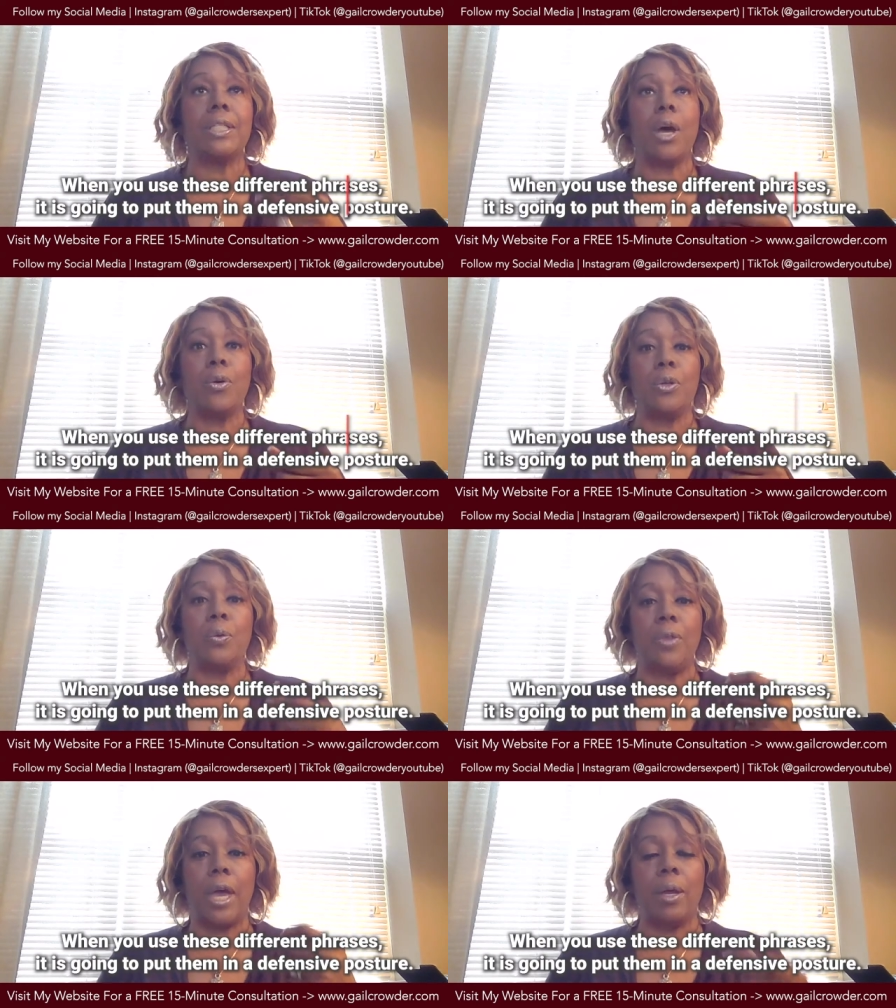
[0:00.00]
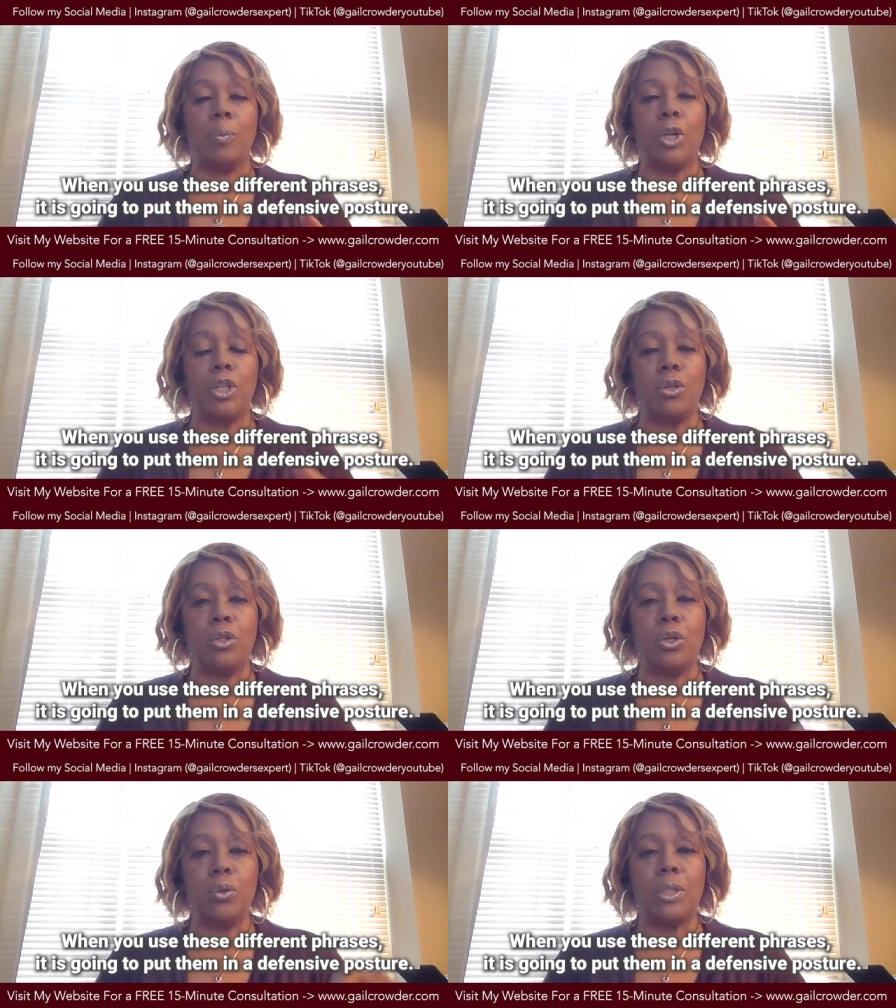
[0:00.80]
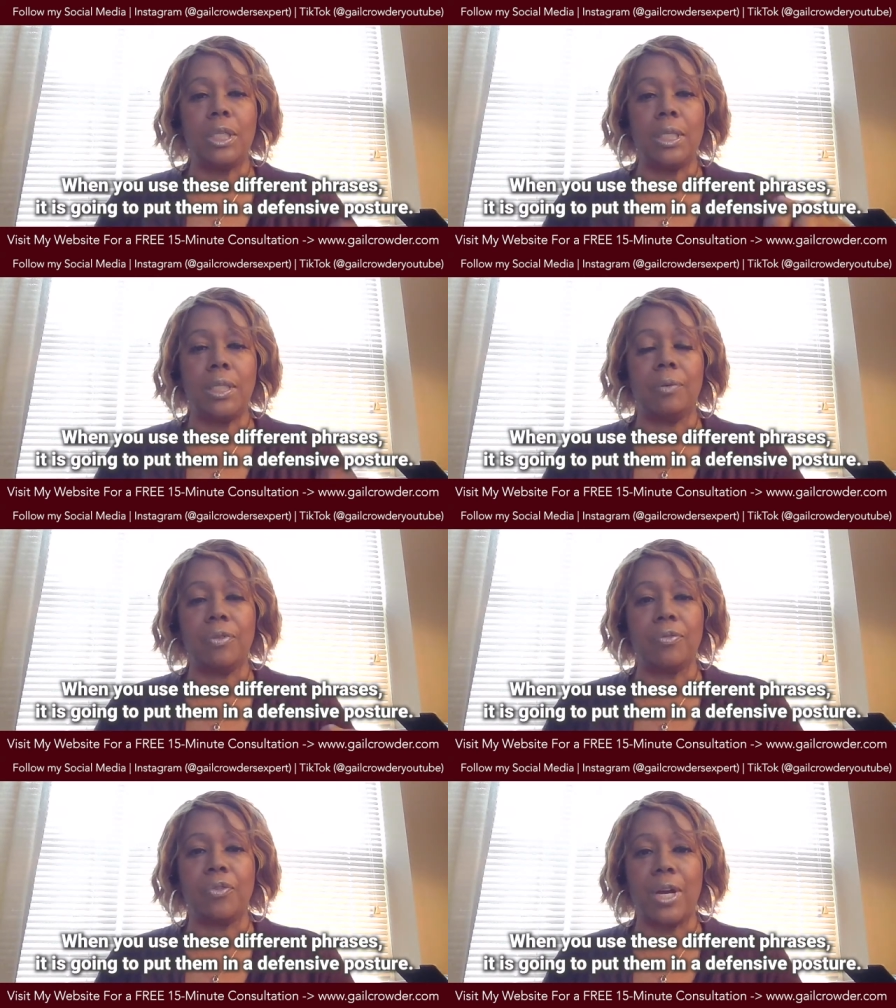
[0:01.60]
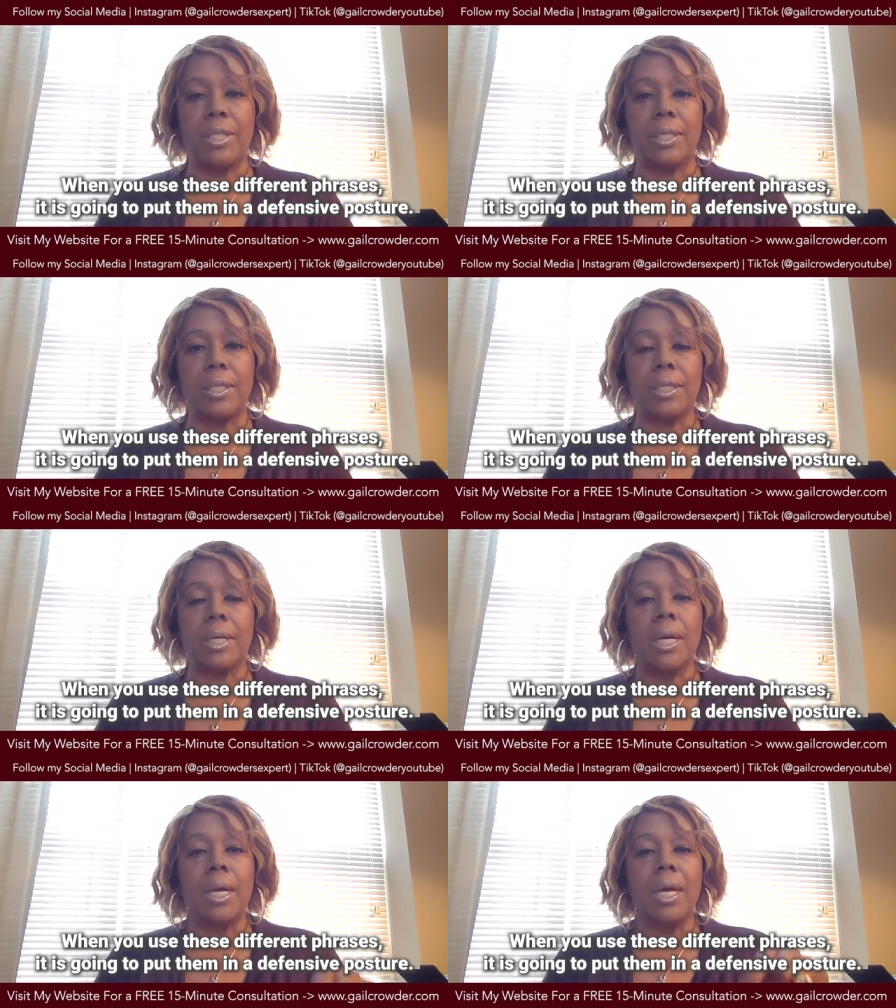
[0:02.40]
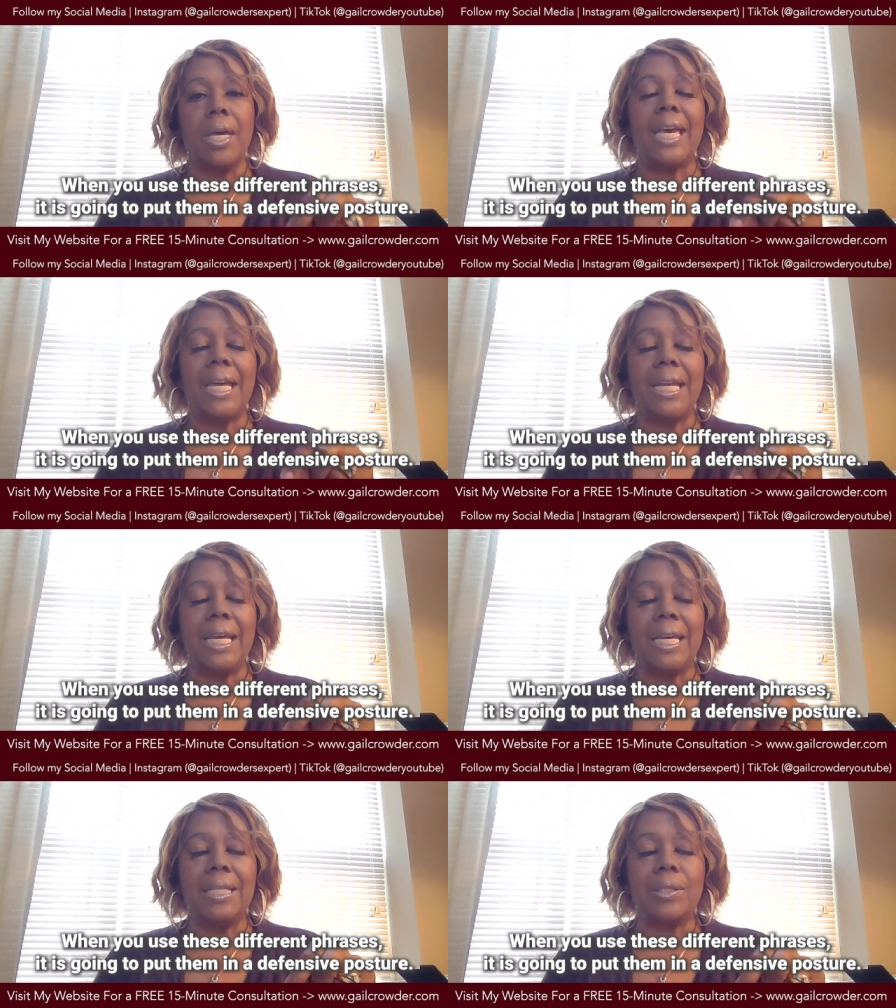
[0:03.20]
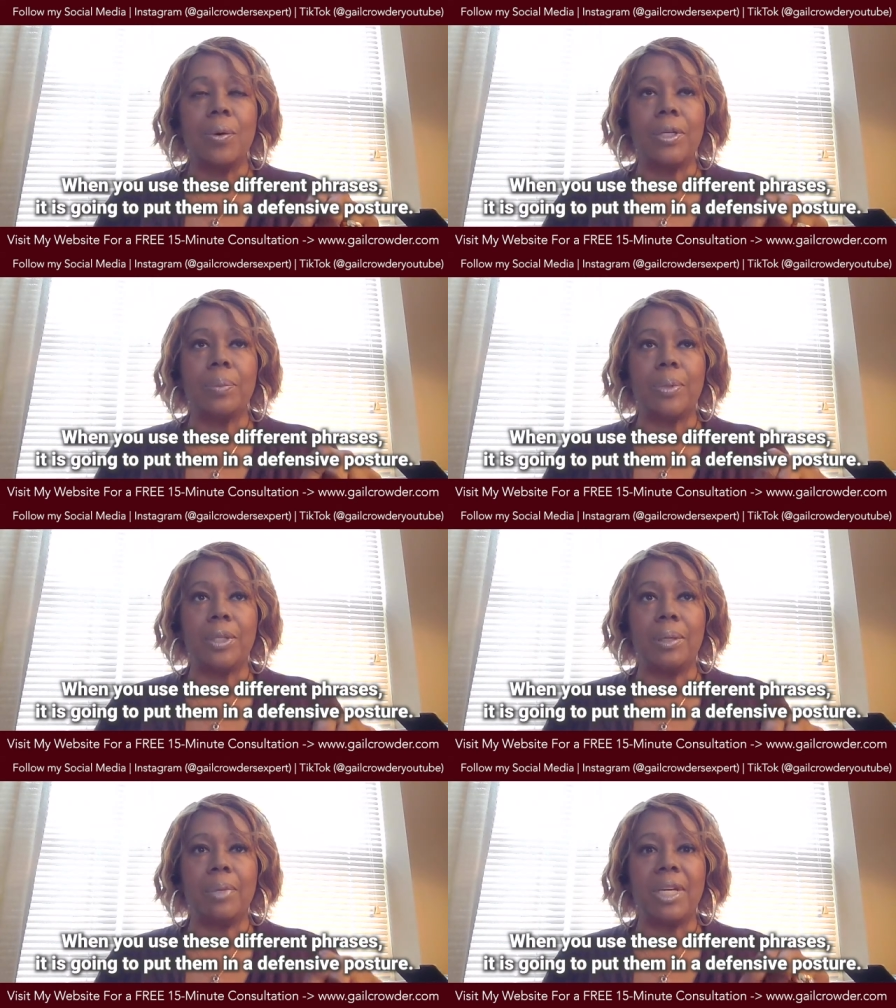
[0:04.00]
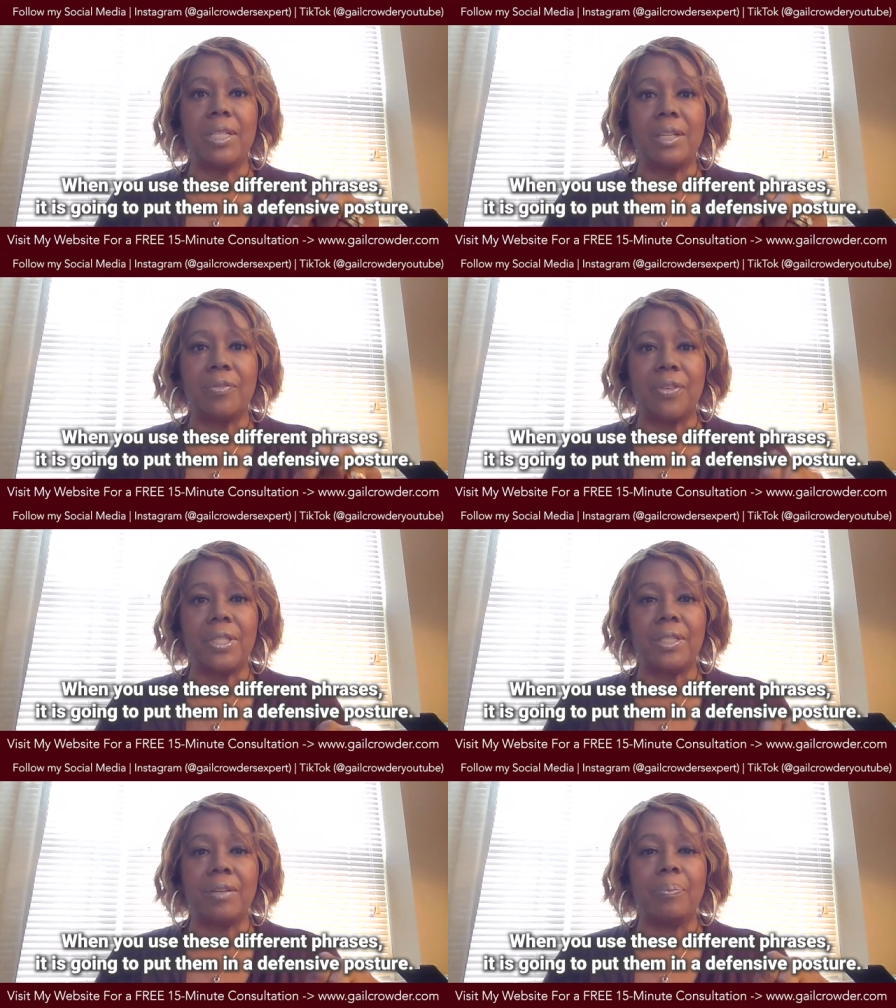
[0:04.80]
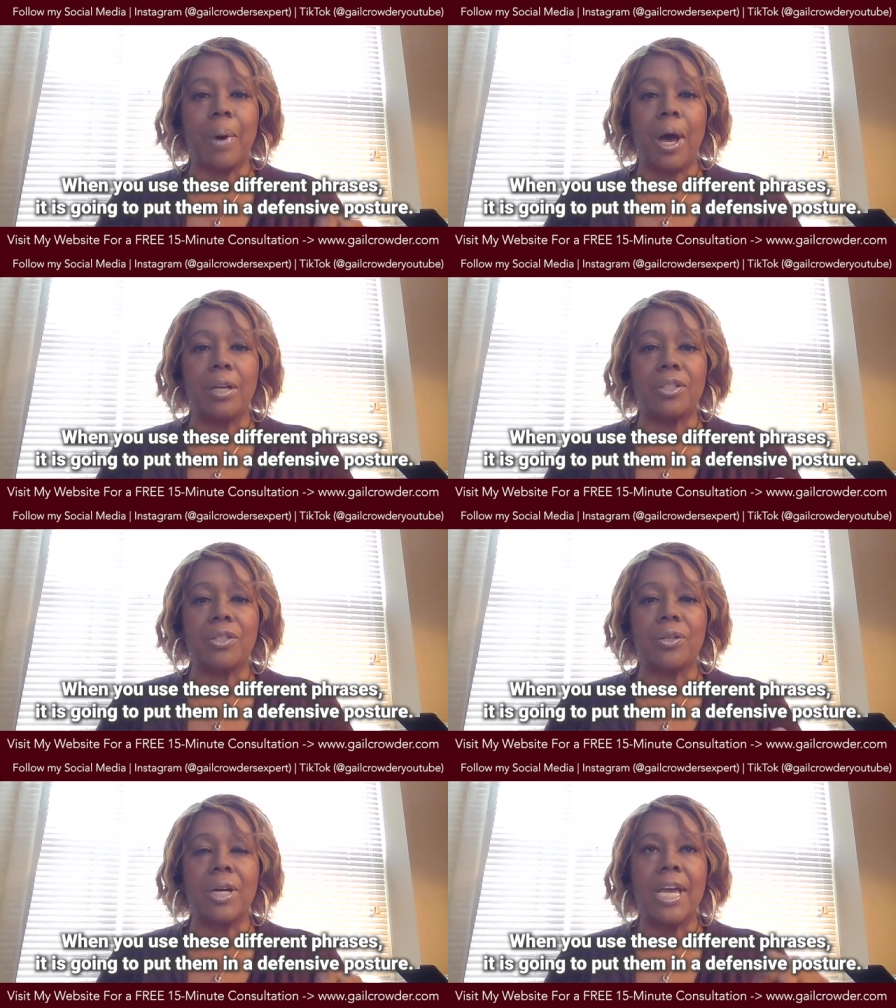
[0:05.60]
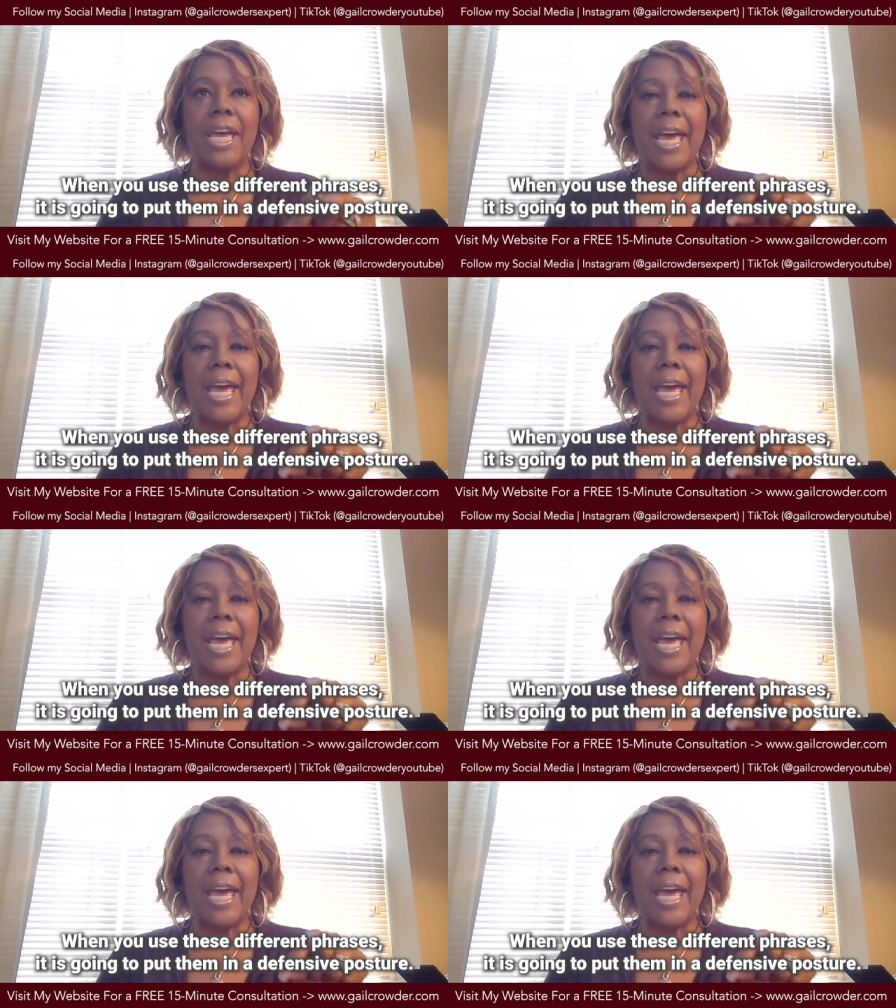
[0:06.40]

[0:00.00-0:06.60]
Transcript: to tell you that when you use these different phrases, it is going to put them in a defensive posture.